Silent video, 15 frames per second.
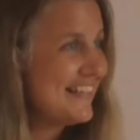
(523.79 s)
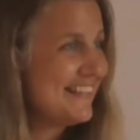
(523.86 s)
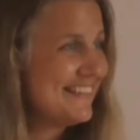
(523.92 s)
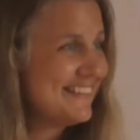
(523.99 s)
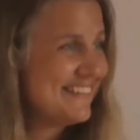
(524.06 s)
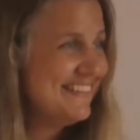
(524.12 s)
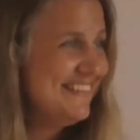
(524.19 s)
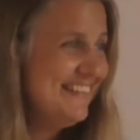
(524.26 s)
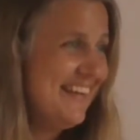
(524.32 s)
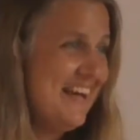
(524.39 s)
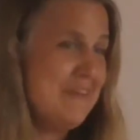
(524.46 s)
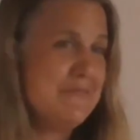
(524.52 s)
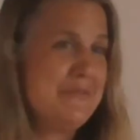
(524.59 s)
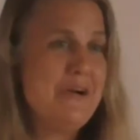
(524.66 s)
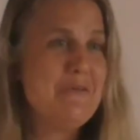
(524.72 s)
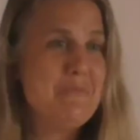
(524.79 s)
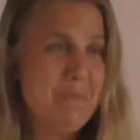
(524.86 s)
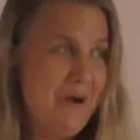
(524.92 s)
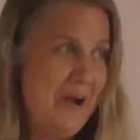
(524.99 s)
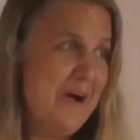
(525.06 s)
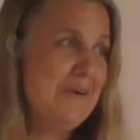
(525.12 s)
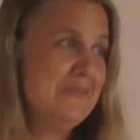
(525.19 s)
I'm very
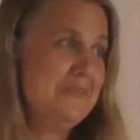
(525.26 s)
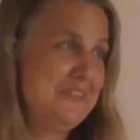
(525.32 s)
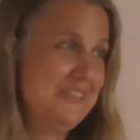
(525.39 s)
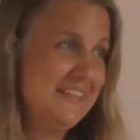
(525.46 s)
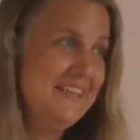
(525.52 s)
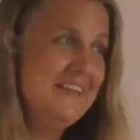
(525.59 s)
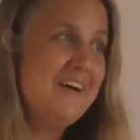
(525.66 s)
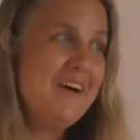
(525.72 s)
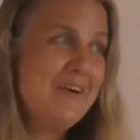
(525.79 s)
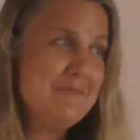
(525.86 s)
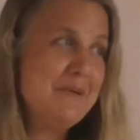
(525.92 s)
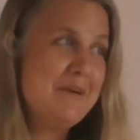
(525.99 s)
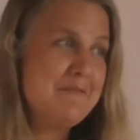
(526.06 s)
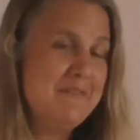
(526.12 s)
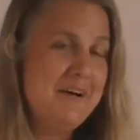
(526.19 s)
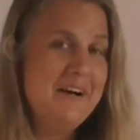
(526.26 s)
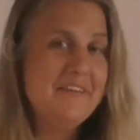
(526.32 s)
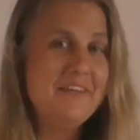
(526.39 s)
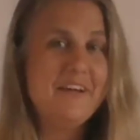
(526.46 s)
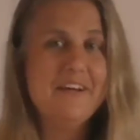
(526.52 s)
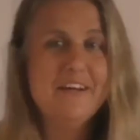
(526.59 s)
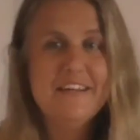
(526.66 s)
proud of my
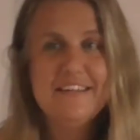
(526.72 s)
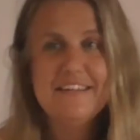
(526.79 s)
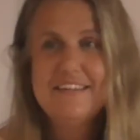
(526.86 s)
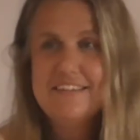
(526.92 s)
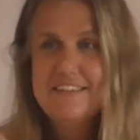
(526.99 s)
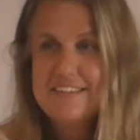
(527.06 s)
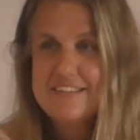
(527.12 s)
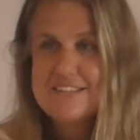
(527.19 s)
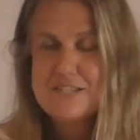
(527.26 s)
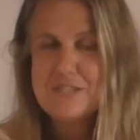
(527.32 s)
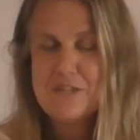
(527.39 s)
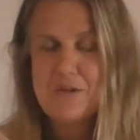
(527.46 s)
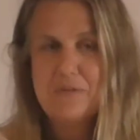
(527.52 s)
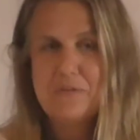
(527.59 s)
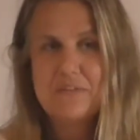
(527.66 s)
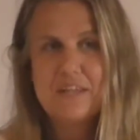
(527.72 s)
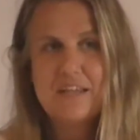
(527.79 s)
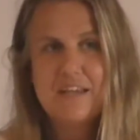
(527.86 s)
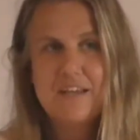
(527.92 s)
father. So,